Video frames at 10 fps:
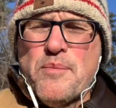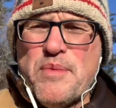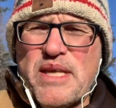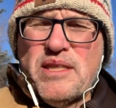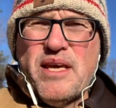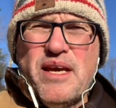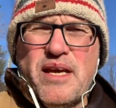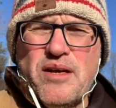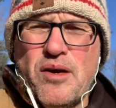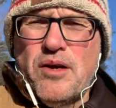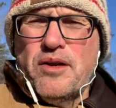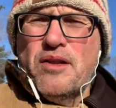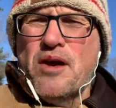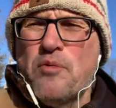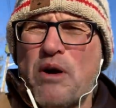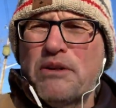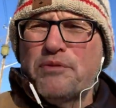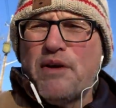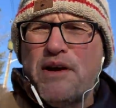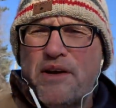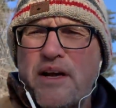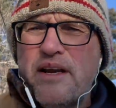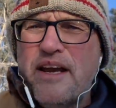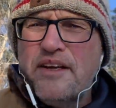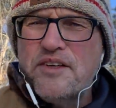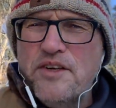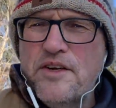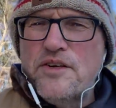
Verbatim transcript: methane, on wildfire connection